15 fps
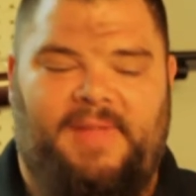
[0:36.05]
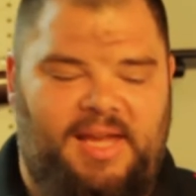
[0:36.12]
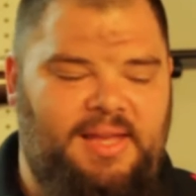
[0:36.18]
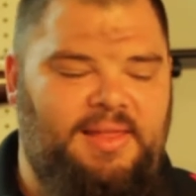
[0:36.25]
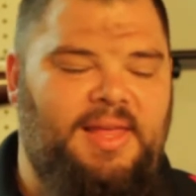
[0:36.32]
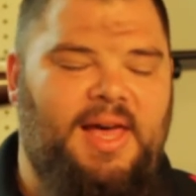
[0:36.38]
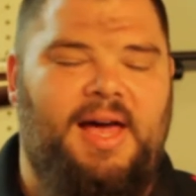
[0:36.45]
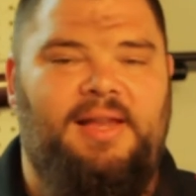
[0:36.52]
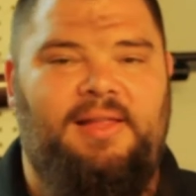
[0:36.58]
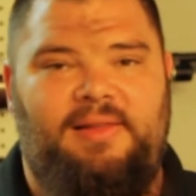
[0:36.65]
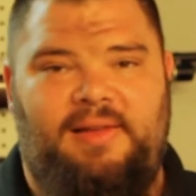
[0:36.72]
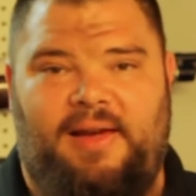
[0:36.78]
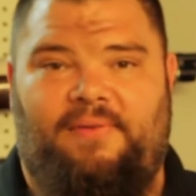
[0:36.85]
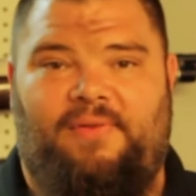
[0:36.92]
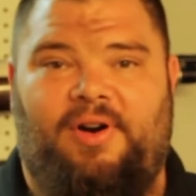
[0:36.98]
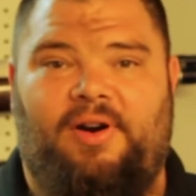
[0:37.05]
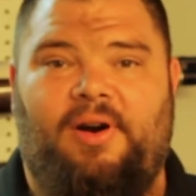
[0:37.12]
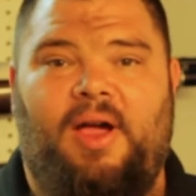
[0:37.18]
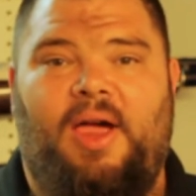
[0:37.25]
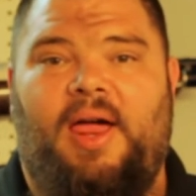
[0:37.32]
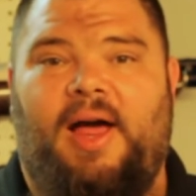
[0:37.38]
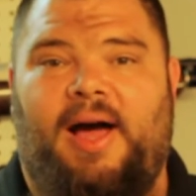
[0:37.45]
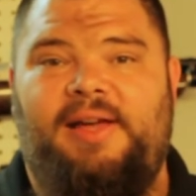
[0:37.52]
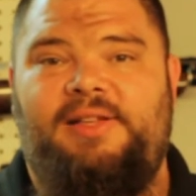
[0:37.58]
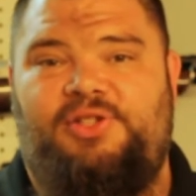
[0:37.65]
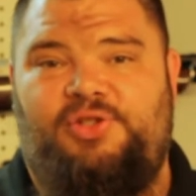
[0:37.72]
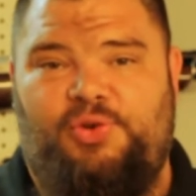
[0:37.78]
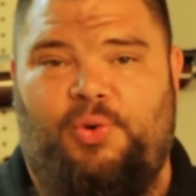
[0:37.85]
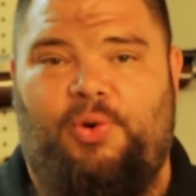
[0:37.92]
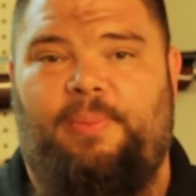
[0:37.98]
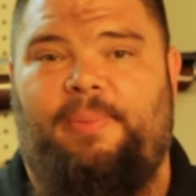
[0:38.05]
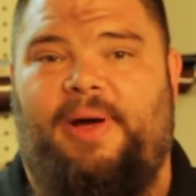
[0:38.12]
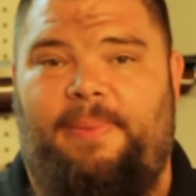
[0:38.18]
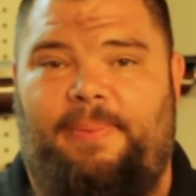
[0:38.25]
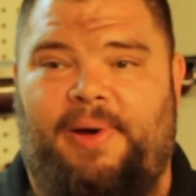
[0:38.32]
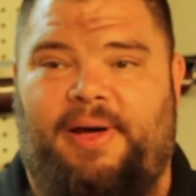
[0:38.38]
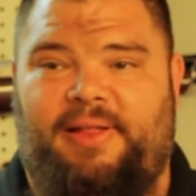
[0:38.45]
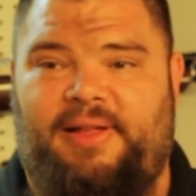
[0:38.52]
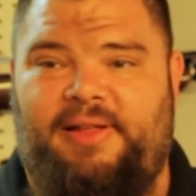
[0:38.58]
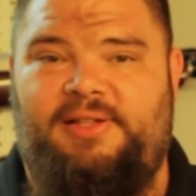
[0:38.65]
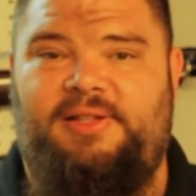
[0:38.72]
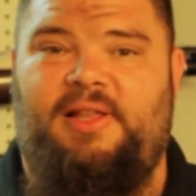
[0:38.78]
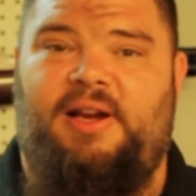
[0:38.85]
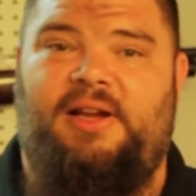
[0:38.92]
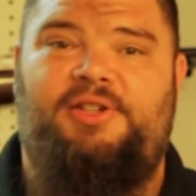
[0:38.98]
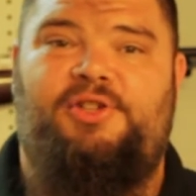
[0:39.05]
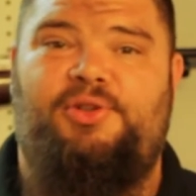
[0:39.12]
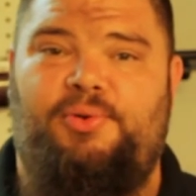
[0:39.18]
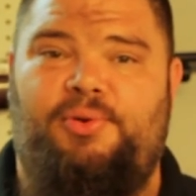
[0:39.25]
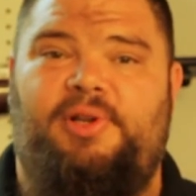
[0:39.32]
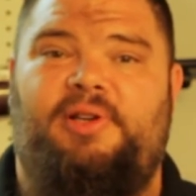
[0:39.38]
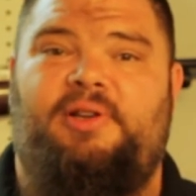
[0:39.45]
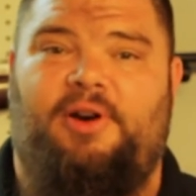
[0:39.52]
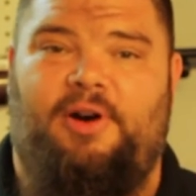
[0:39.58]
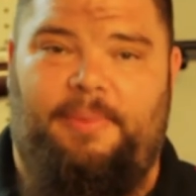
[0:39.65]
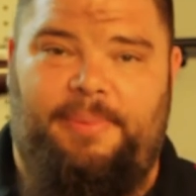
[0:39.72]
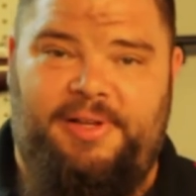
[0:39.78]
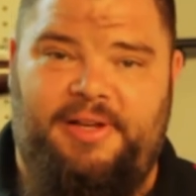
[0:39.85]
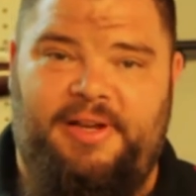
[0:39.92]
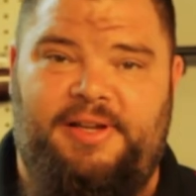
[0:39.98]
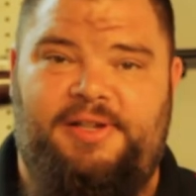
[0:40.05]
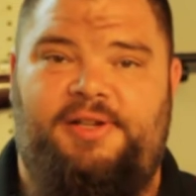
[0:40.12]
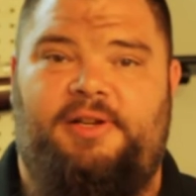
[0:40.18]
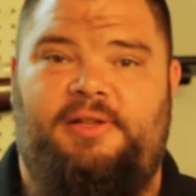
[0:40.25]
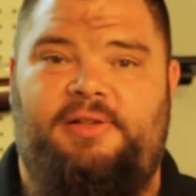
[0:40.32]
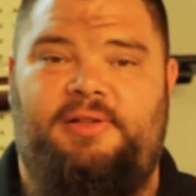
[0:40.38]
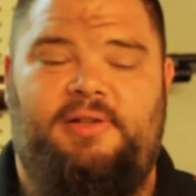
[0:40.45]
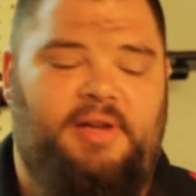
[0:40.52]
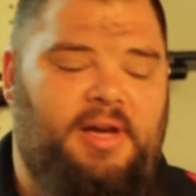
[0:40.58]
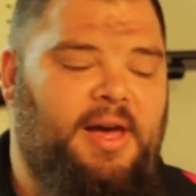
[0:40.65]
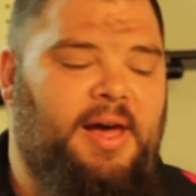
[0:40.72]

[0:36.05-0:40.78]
In that endeavor, I sort my pellets that I shoot in competitions.